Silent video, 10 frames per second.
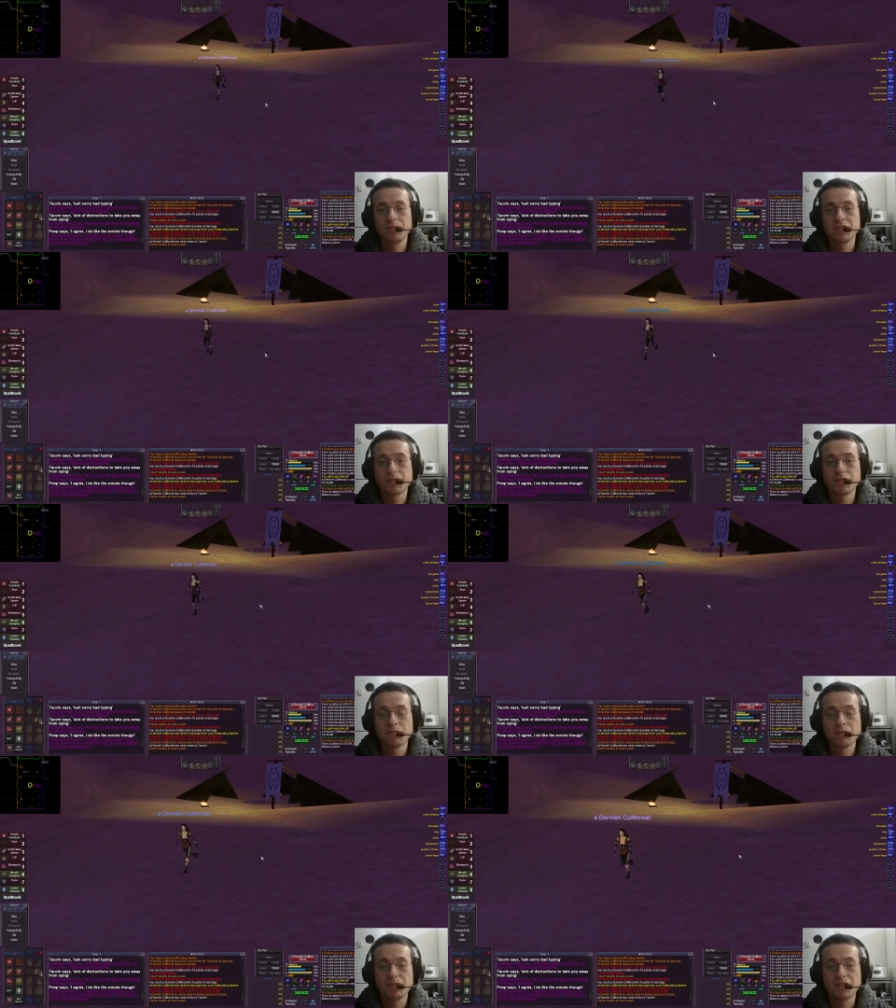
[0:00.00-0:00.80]
But some of
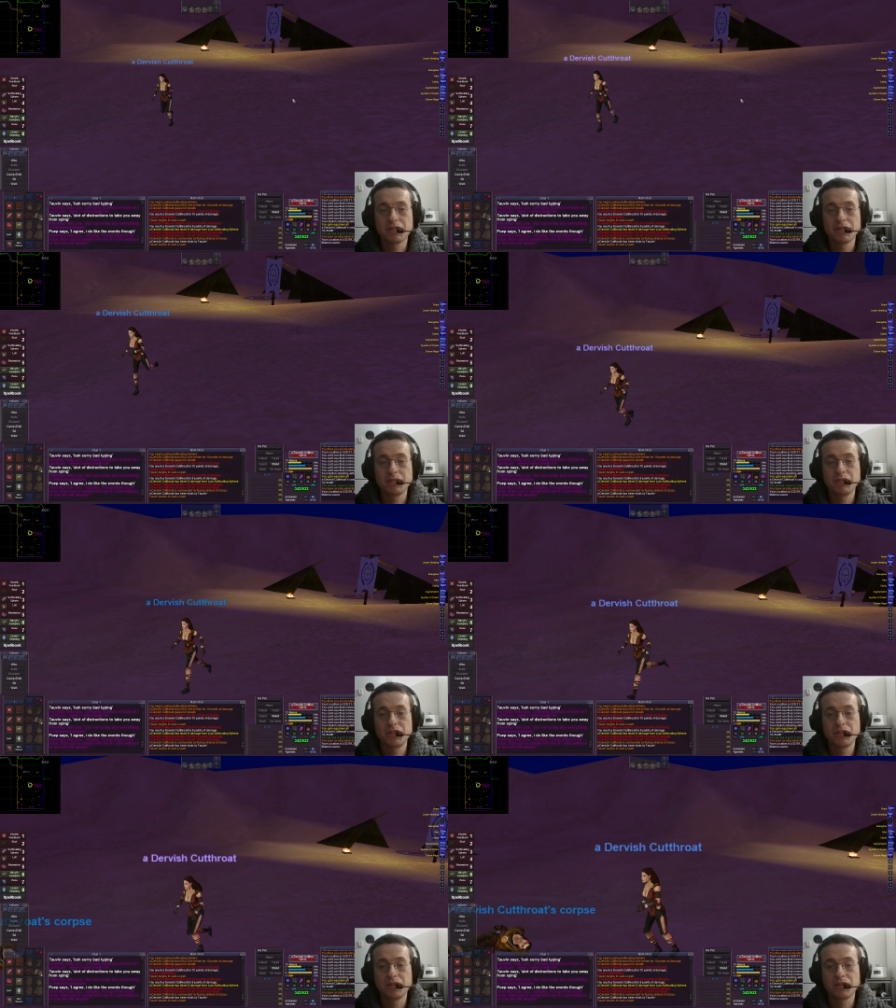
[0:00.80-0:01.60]
them have definitely been
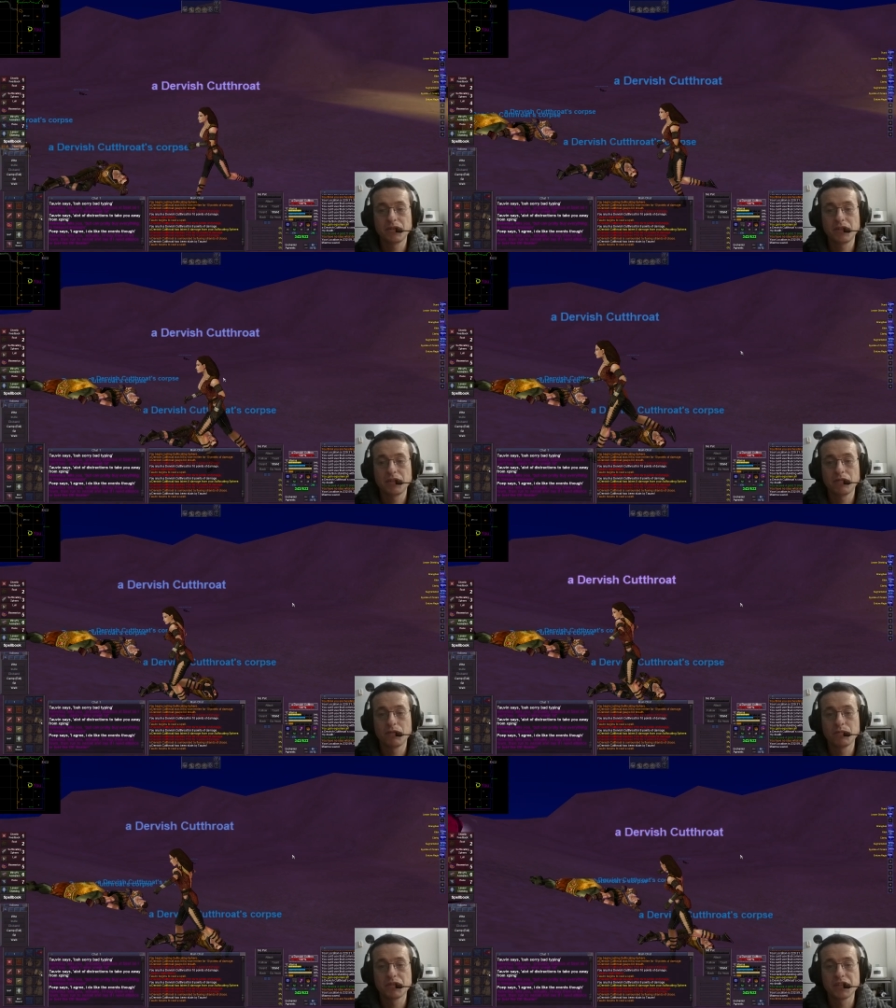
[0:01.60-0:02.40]
doing 3 or
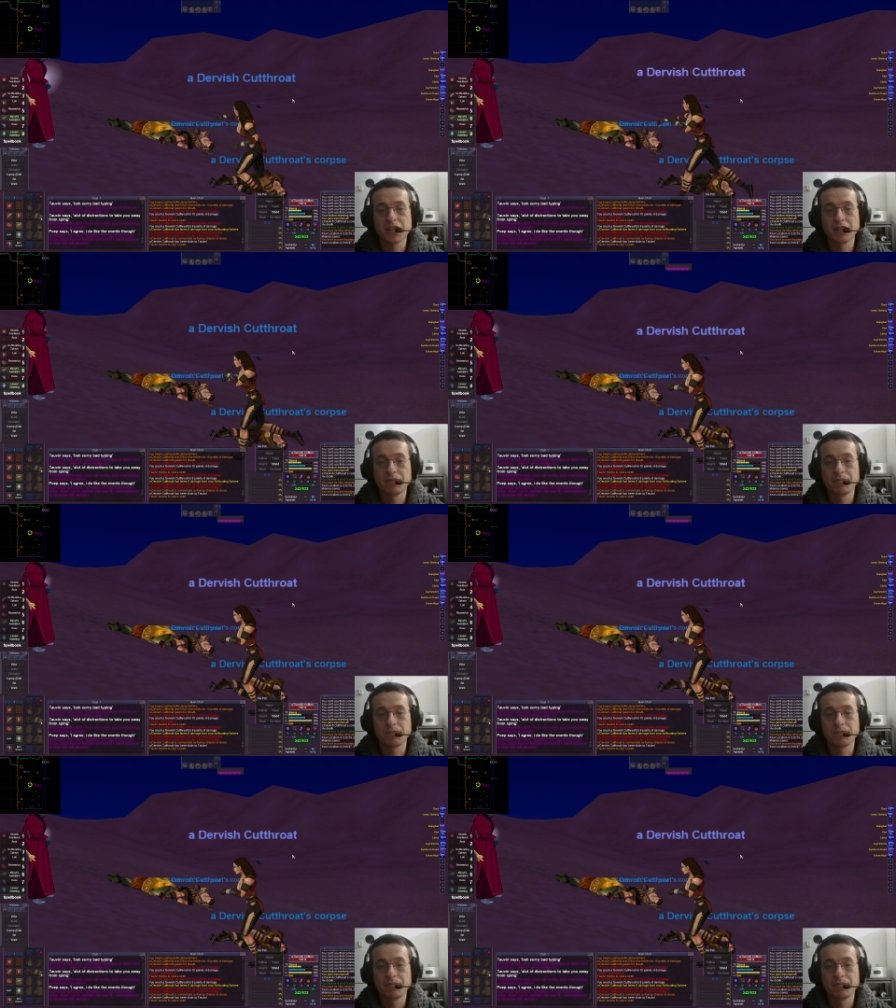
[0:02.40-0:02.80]
4%.